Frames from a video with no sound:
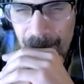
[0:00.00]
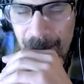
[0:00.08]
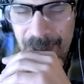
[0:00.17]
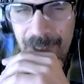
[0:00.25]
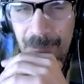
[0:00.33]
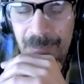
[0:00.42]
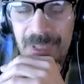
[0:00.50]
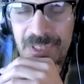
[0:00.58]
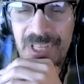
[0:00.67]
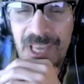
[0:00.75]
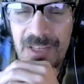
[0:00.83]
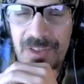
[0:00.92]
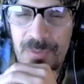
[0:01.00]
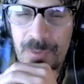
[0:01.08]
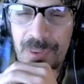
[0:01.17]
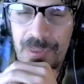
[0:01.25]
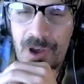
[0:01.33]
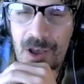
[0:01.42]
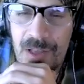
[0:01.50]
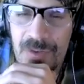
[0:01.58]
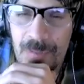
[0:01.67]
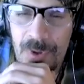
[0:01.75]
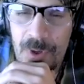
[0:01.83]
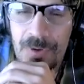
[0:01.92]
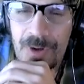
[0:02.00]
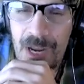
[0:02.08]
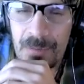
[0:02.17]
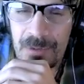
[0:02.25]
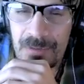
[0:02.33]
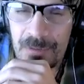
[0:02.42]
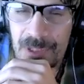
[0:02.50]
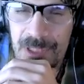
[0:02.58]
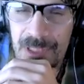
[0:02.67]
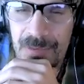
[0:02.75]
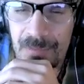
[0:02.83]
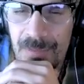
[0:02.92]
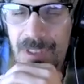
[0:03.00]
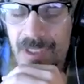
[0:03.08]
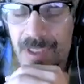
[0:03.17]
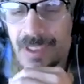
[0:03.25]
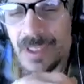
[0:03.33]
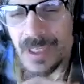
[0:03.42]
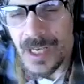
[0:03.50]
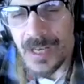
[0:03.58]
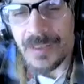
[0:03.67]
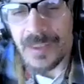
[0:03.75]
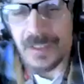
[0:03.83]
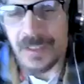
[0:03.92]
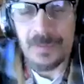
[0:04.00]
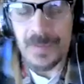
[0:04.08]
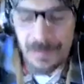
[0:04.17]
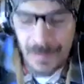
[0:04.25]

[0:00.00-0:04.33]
become possessed with thoughts, programmed, really. And I think for me,